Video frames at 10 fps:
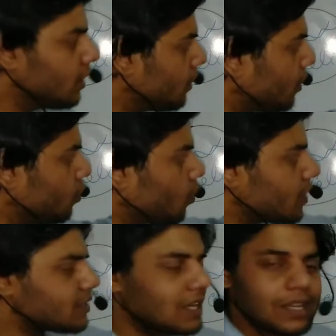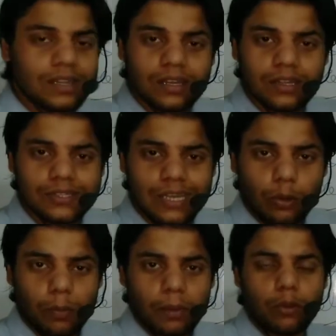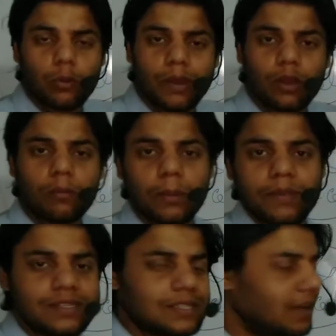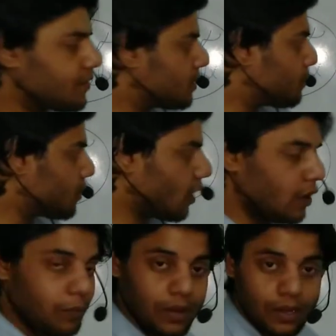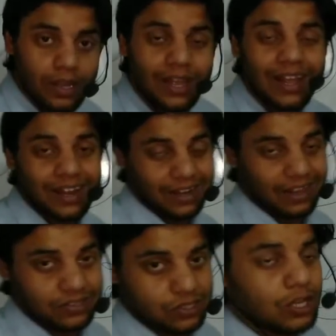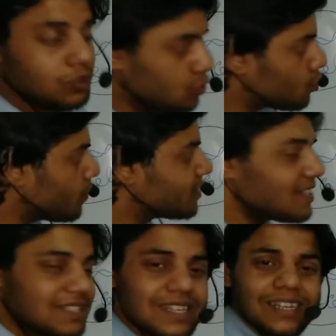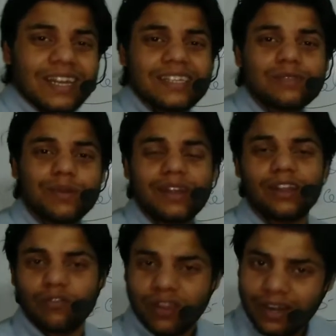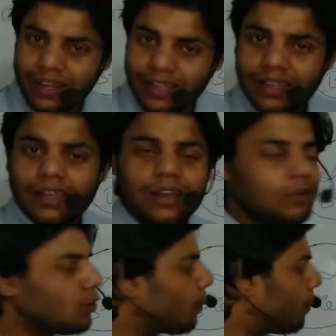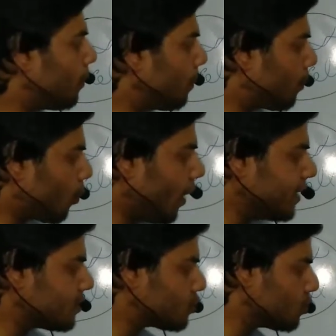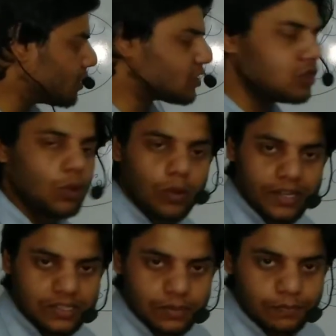the nucleus and the cytoplasmic domain of the B cell receptor are very large, due to which the signal is very difficultly provided to this nucleus.